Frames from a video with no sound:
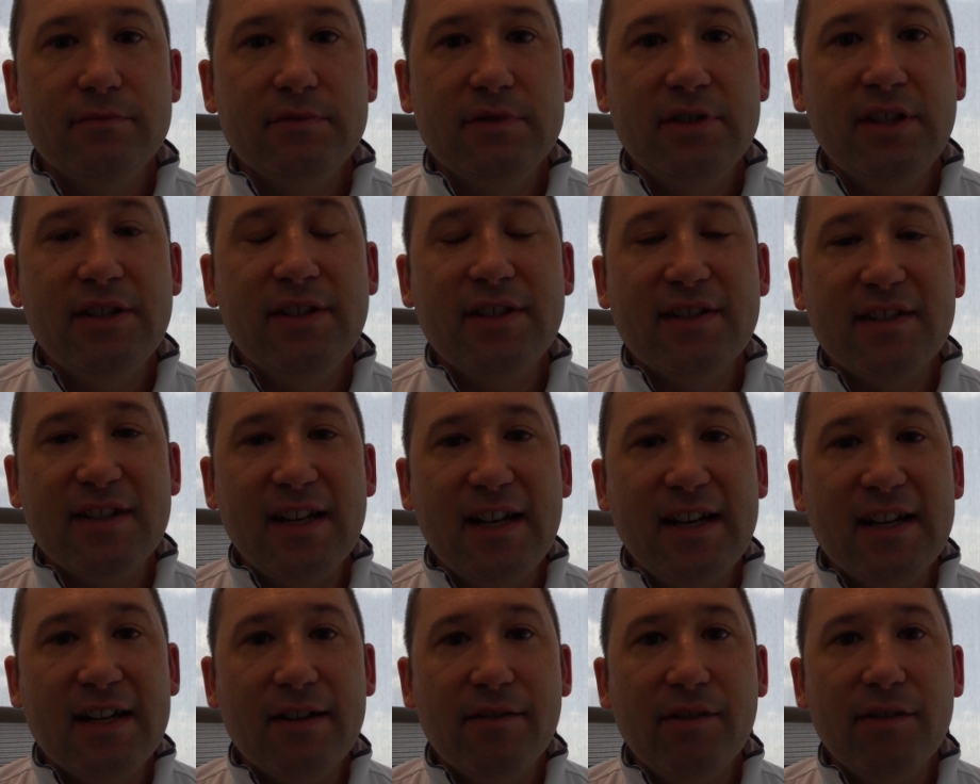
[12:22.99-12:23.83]
In the
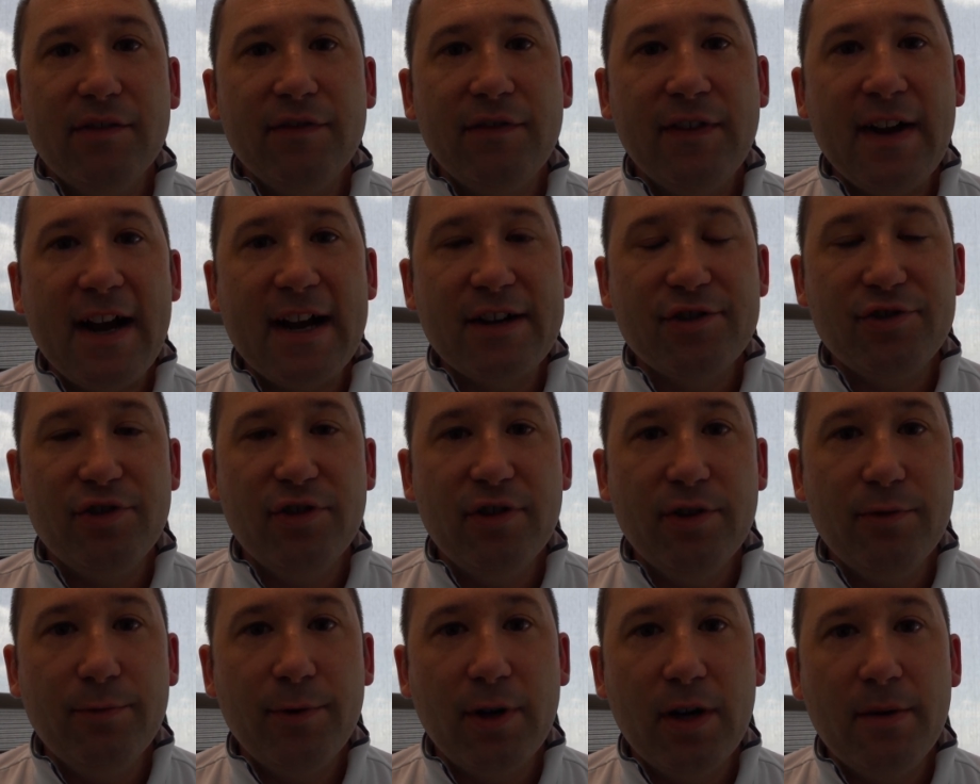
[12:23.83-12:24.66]
setting of a fracture,
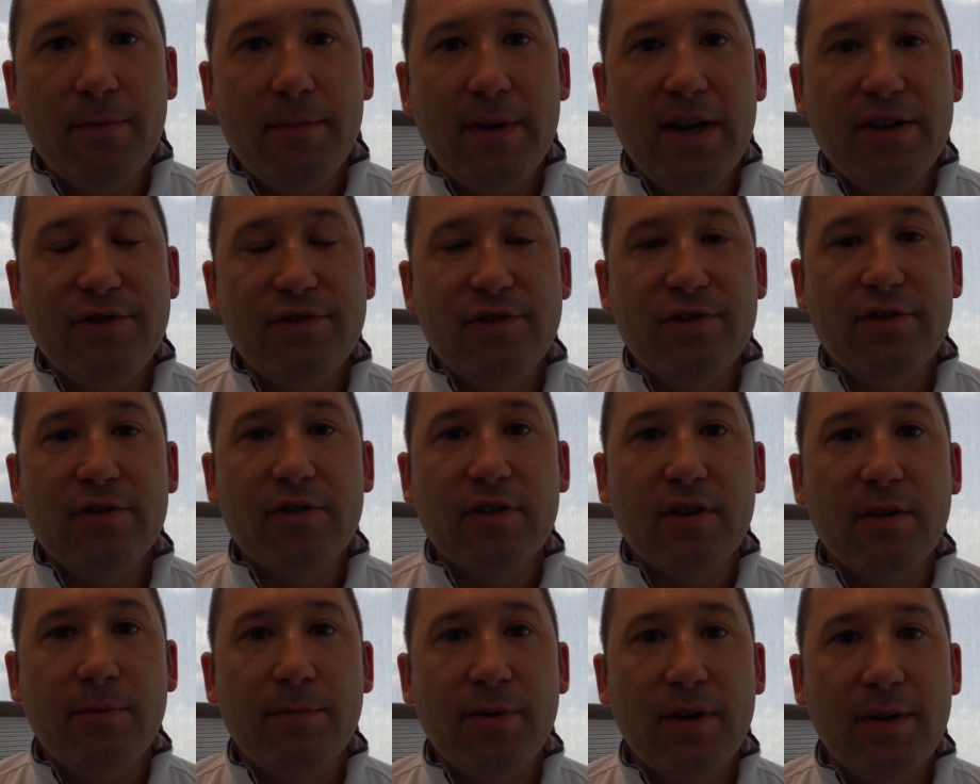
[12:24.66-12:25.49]
you want to measure your
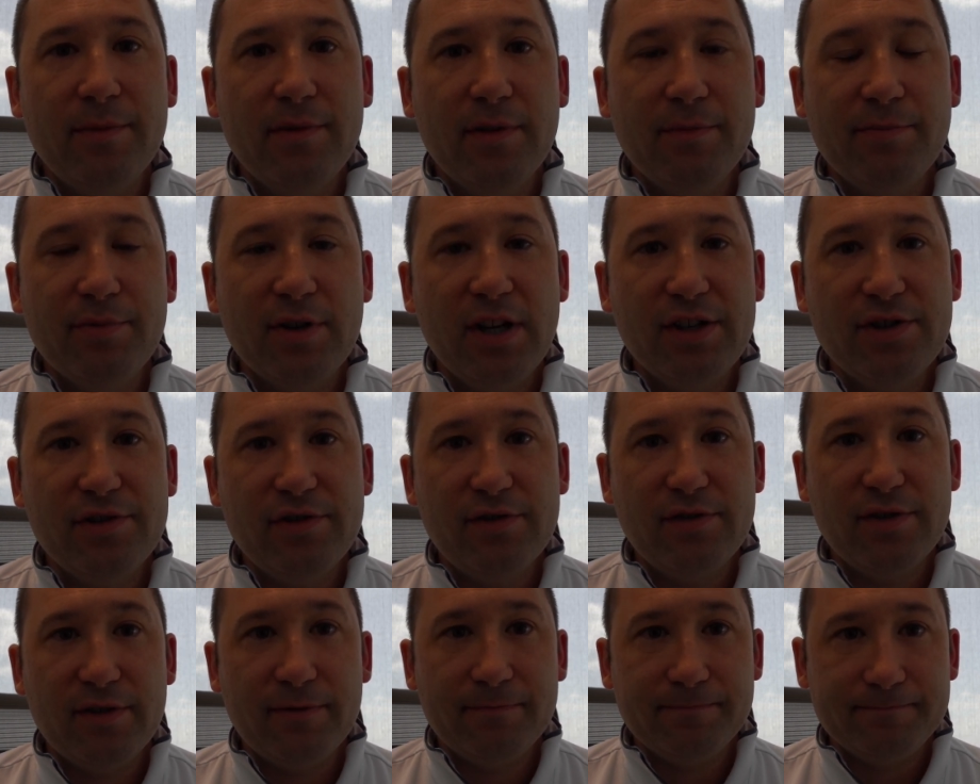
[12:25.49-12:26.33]
compartment
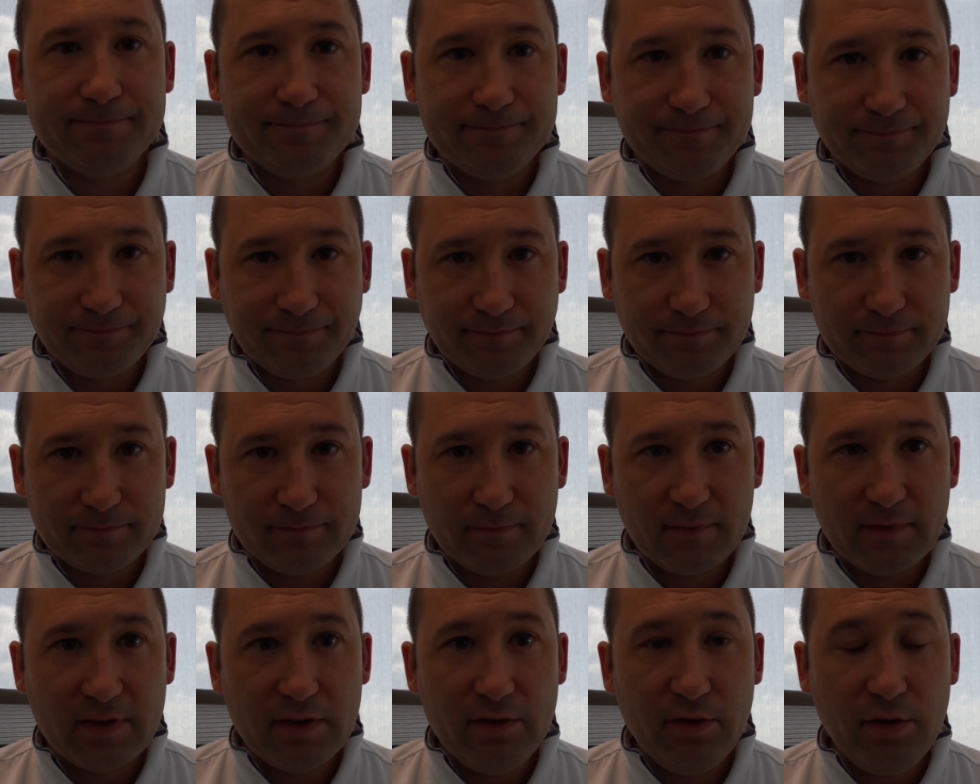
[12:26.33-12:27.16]
pressures
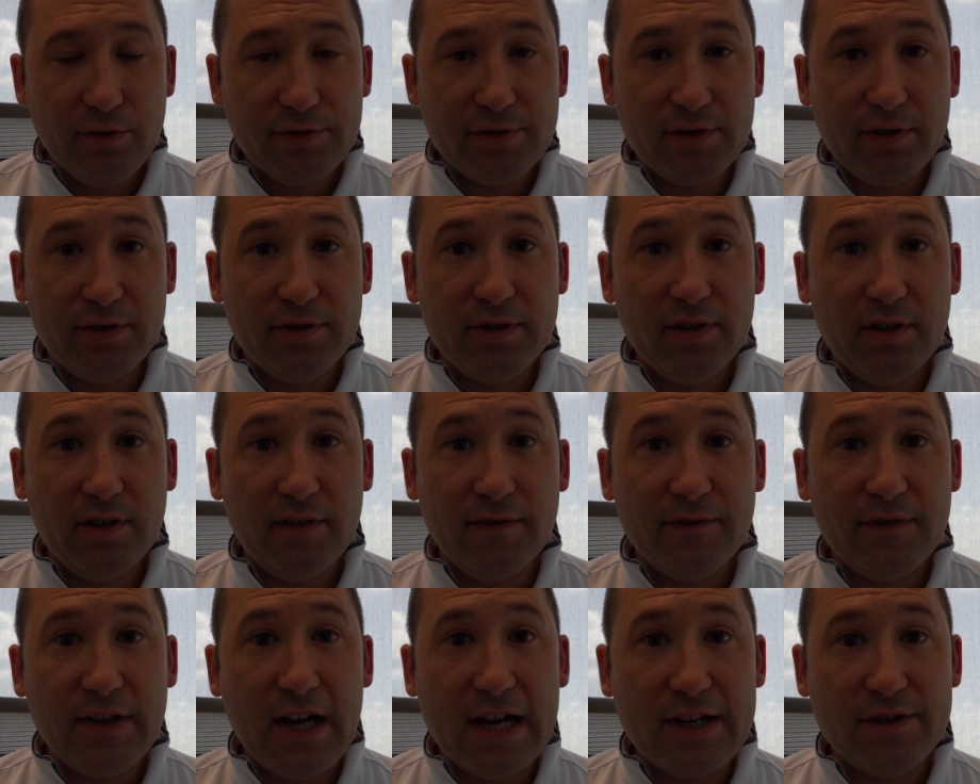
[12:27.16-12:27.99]
closer to the
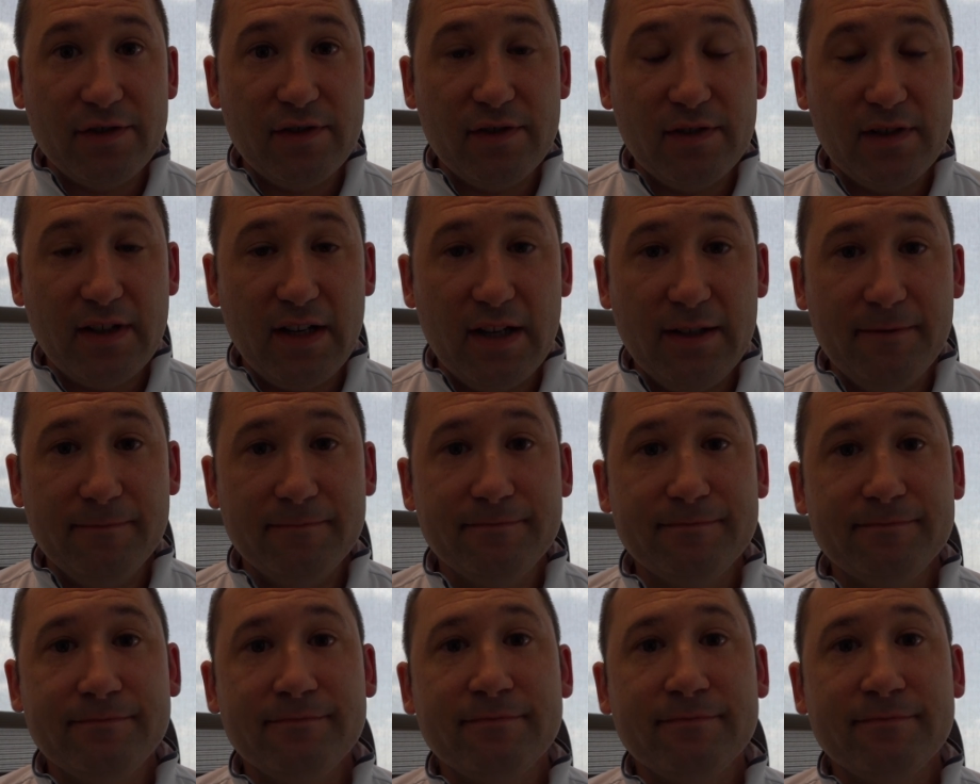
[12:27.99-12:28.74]
fracture site.